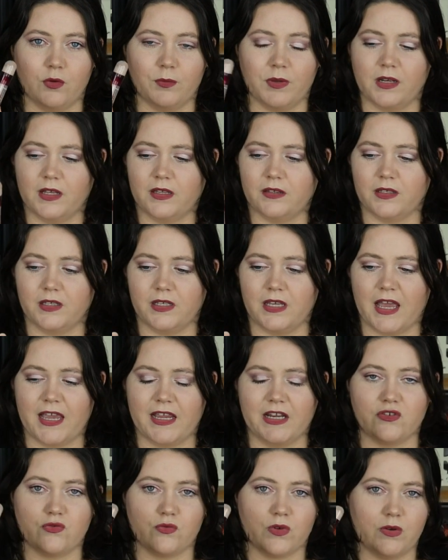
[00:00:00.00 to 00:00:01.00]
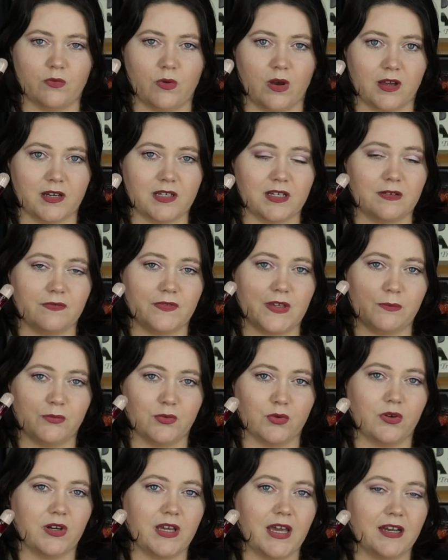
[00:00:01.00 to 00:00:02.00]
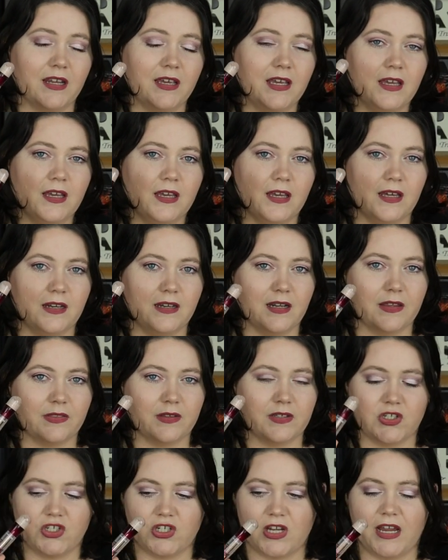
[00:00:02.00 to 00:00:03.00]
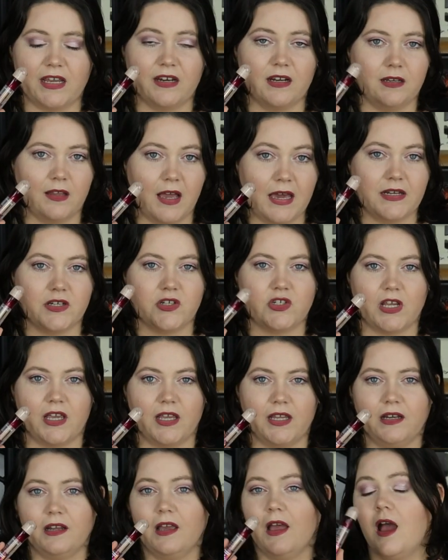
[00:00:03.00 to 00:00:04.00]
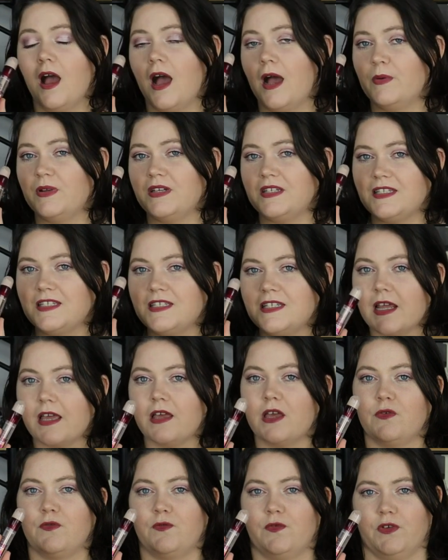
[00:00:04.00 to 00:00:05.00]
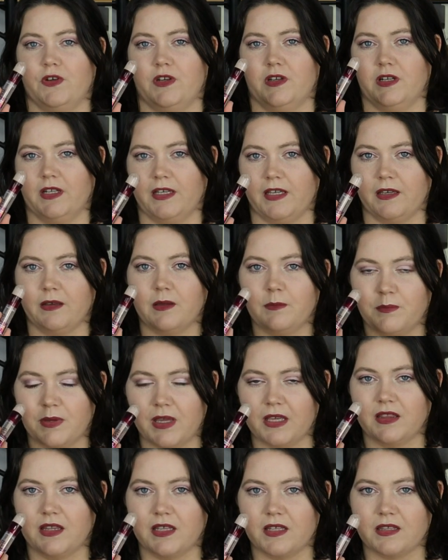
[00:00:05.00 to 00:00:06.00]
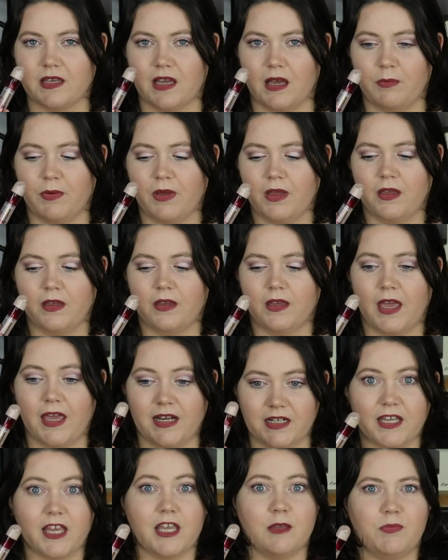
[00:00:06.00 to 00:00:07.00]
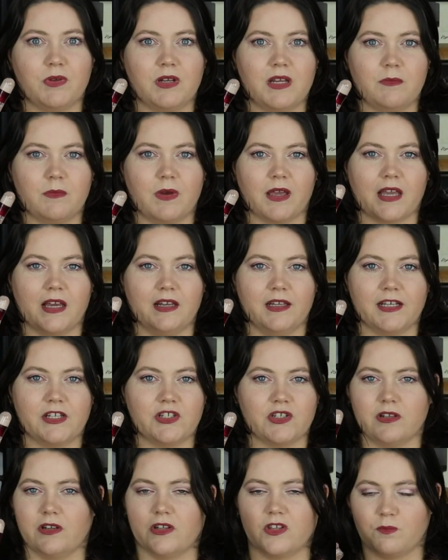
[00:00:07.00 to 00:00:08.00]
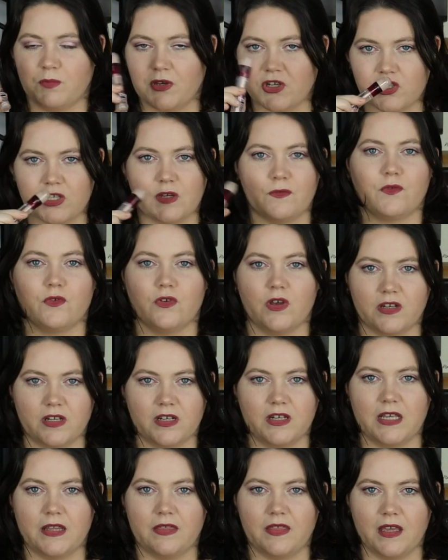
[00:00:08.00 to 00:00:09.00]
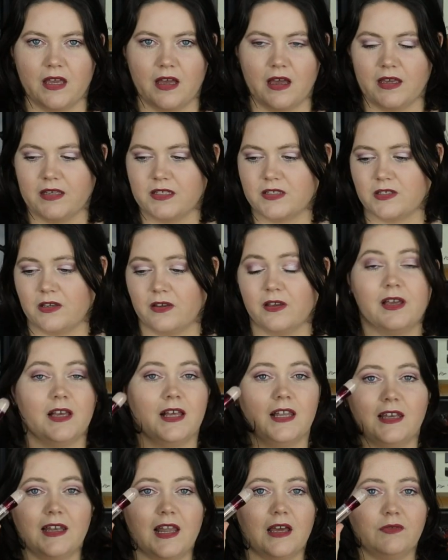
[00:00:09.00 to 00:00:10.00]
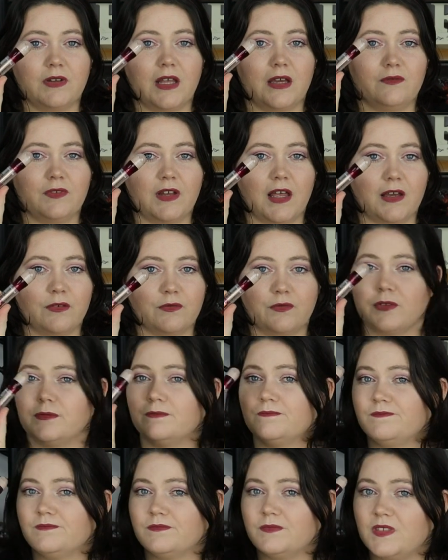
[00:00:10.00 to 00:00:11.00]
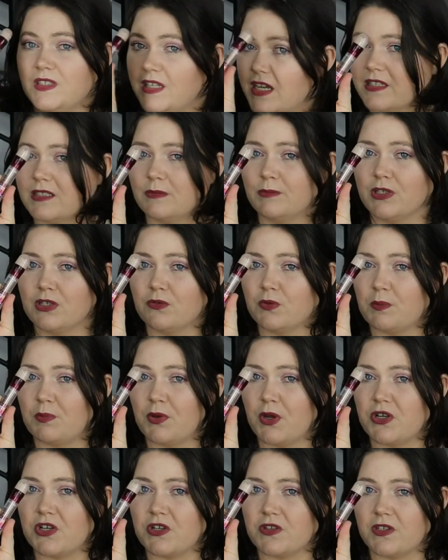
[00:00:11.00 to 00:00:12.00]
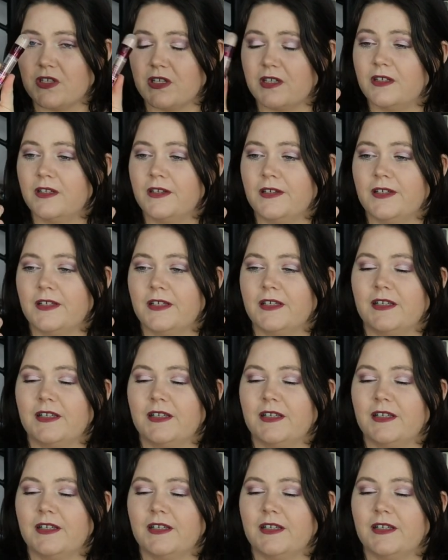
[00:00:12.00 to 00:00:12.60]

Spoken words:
formula, the Age Rewind, and if they brought out another shade, a lighter shade, I would definitely pick this up and keep it in my collection, especially for underneath the eyes. So love, love, love. Yes, I'm going to repurchase it.